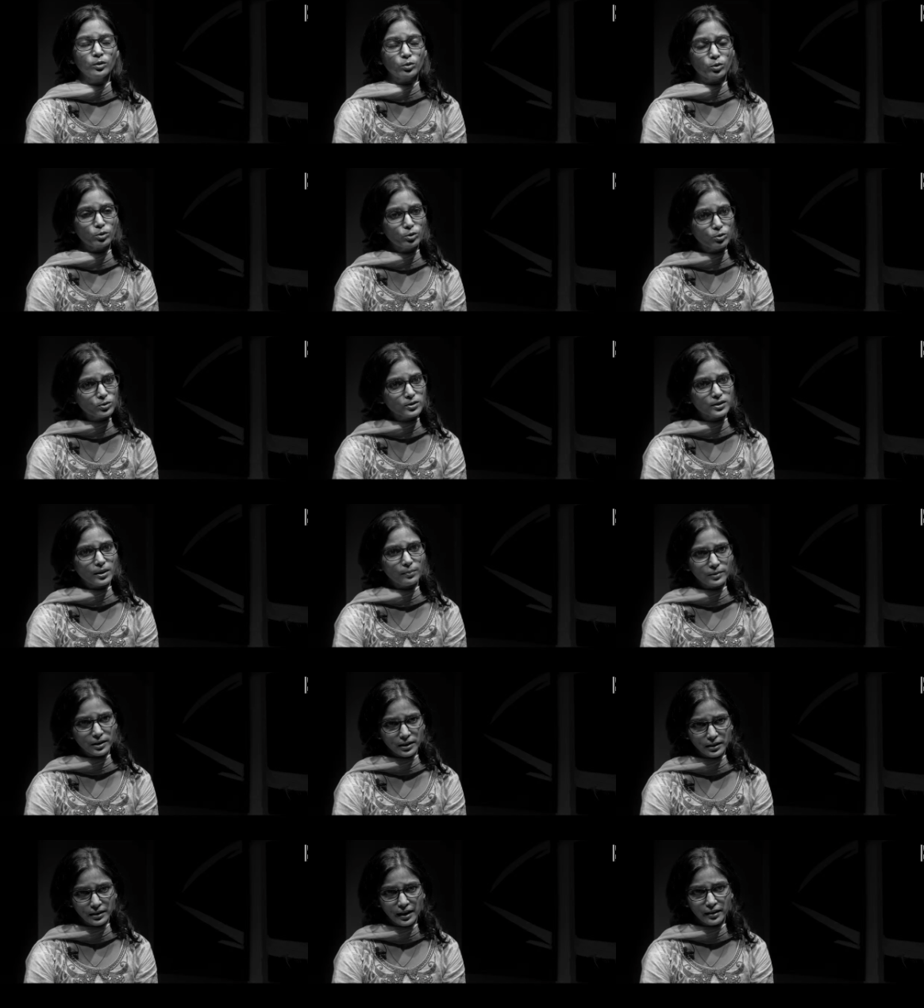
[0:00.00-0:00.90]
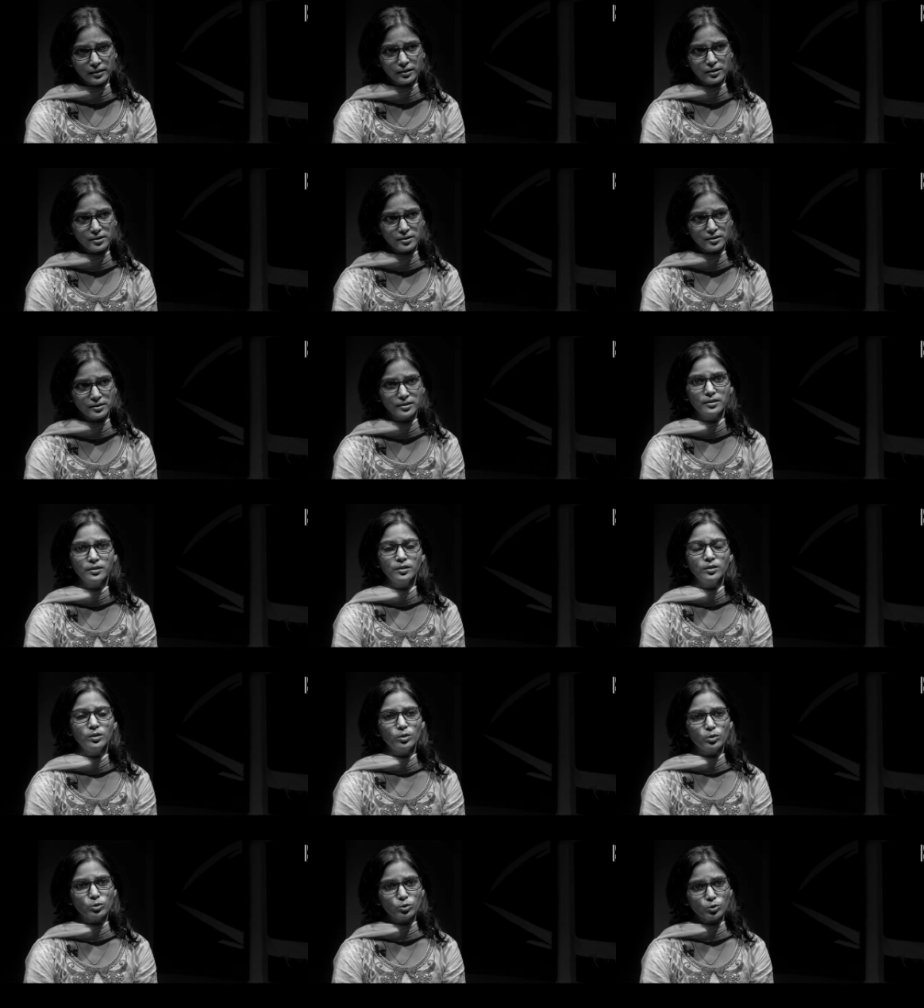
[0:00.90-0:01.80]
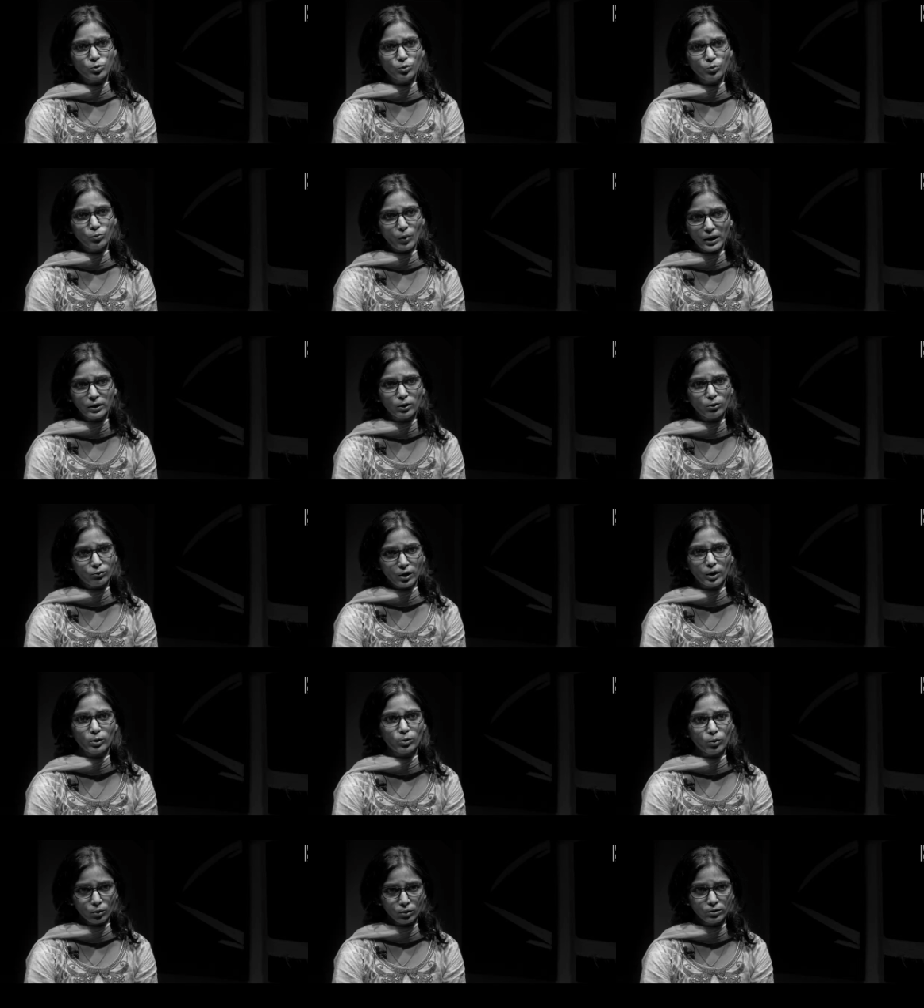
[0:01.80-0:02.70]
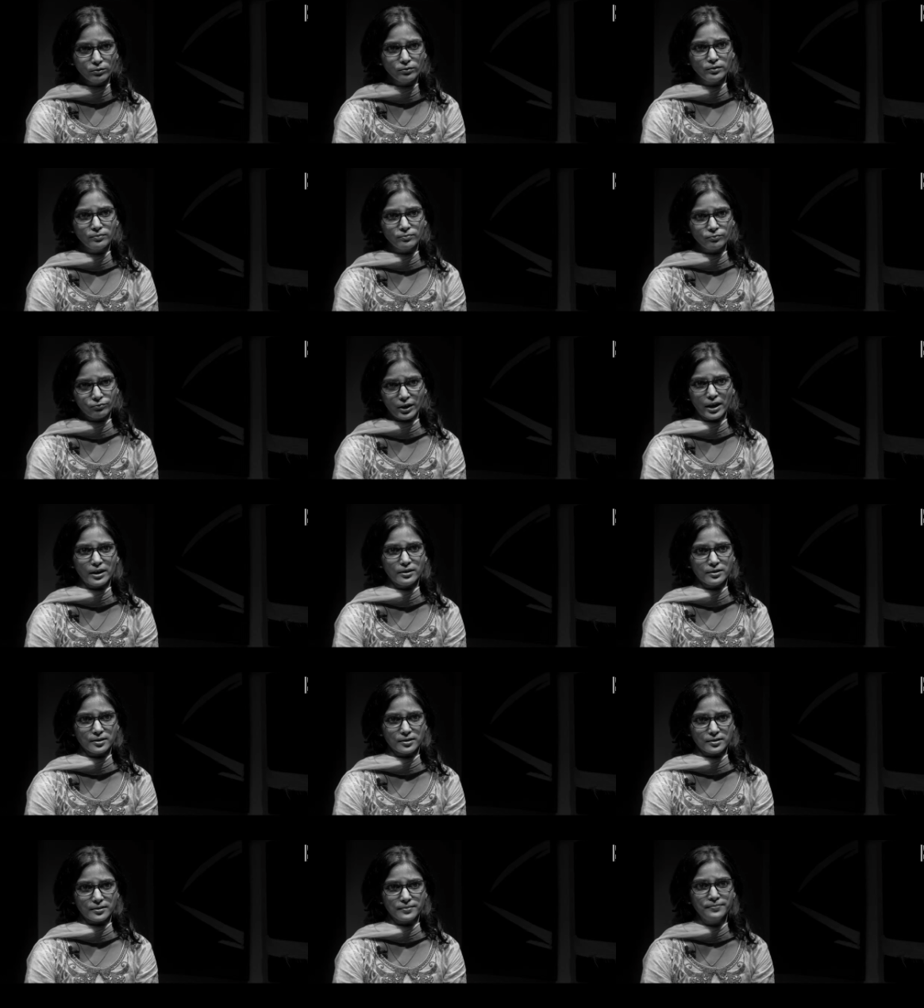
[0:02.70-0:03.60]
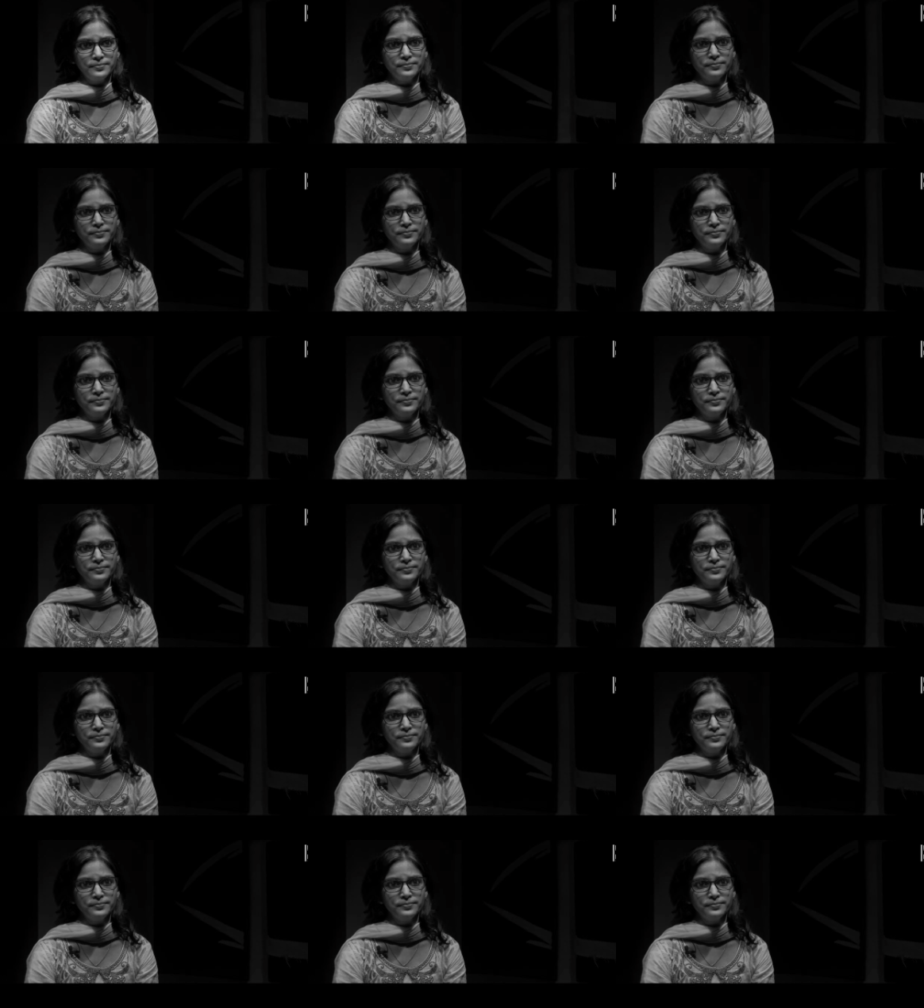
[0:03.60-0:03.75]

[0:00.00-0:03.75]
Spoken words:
could do something like this to one of our own friends.